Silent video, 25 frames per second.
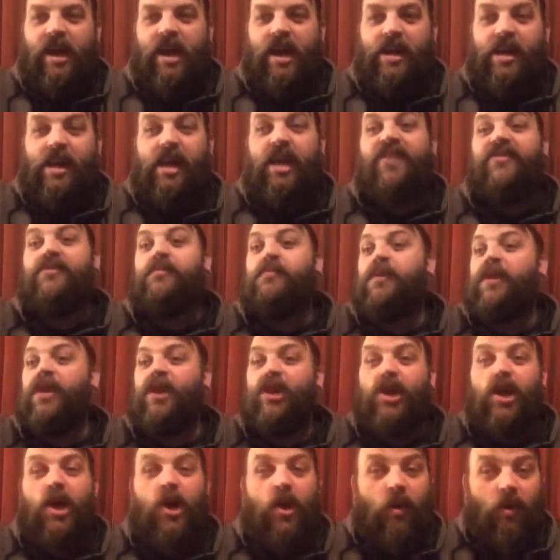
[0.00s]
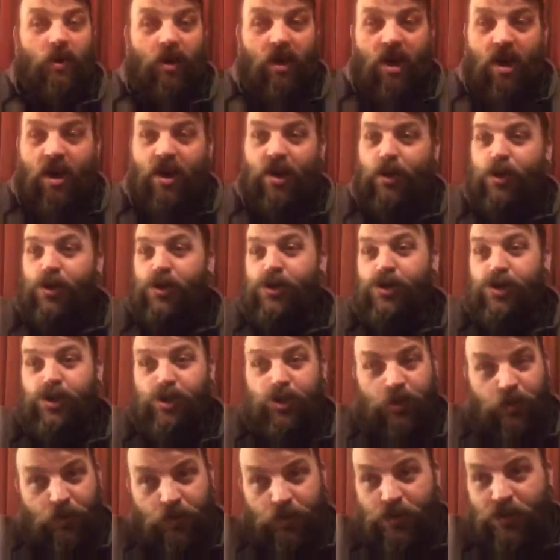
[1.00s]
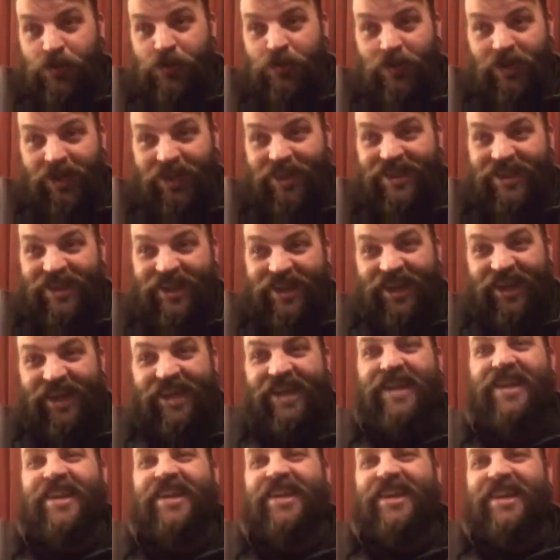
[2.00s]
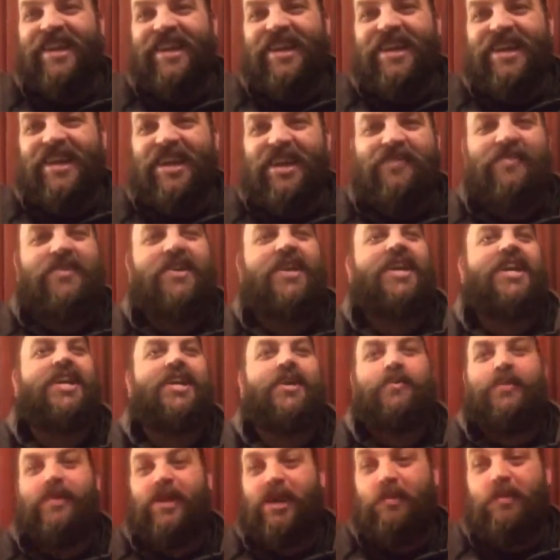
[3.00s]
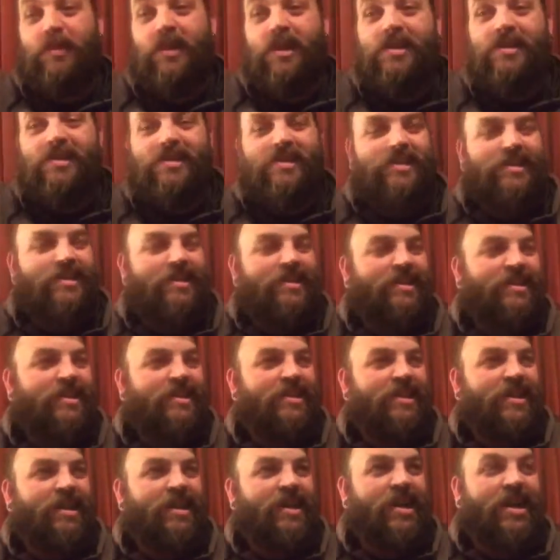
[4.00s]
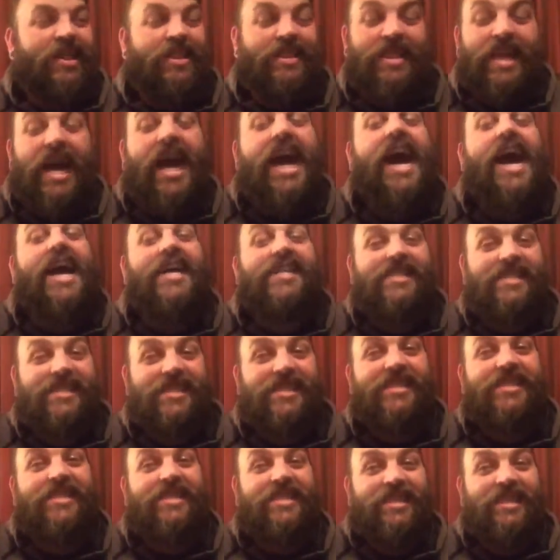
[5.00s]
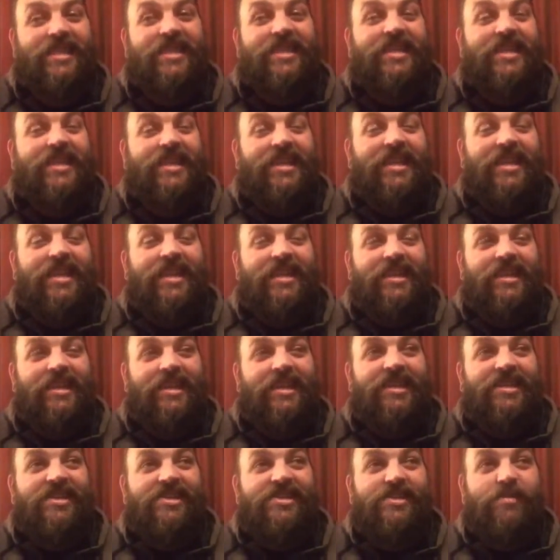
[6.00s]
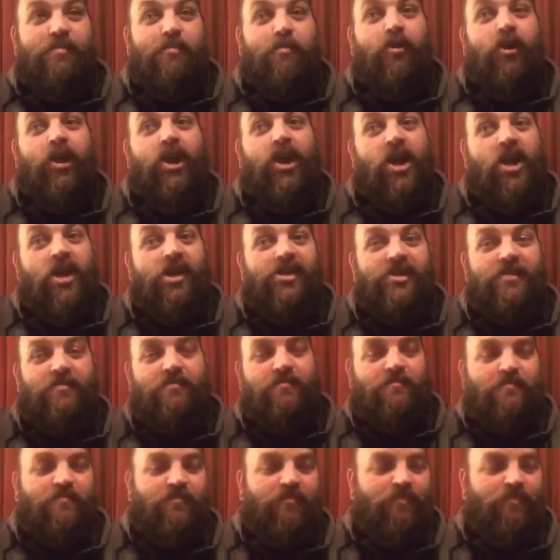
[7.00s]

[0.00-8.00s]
and not have to put a coat on or shoes or anything if I gotta go take a piss. That is pretty awesome.